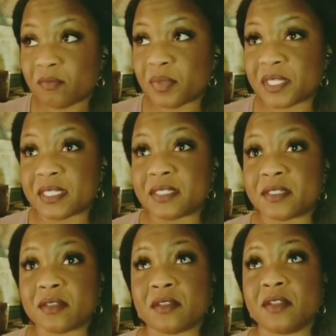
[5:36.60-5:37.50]

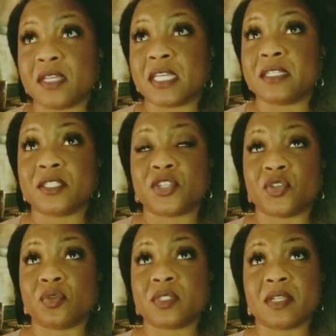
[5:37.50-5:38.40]
Please look
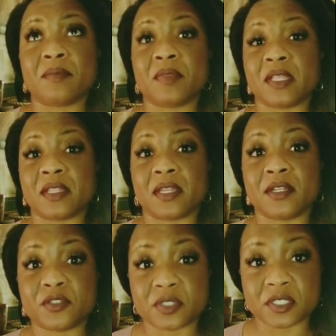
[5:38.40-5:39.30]
into something that
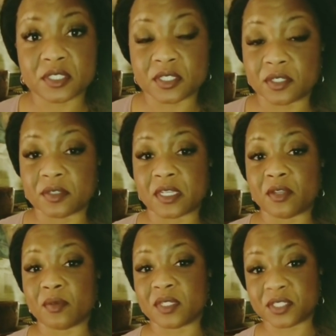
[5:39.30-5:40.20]
interests you, that
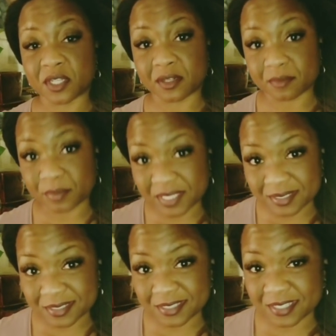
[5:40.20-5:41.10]
you want to start a
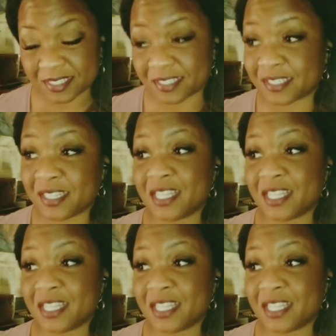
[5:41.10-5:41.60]
business in.